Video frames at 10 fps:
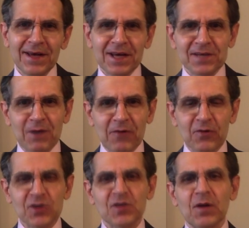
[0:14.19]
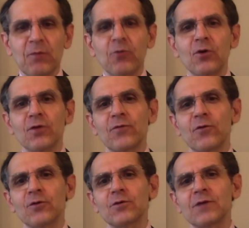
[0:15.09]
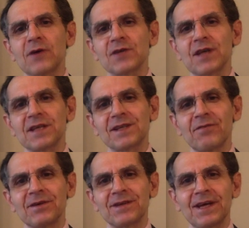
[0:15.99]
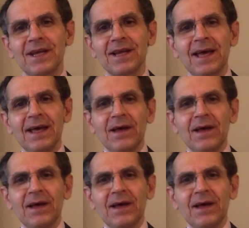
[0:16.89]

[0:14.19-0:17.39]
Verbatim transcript: It's my first report for 2017.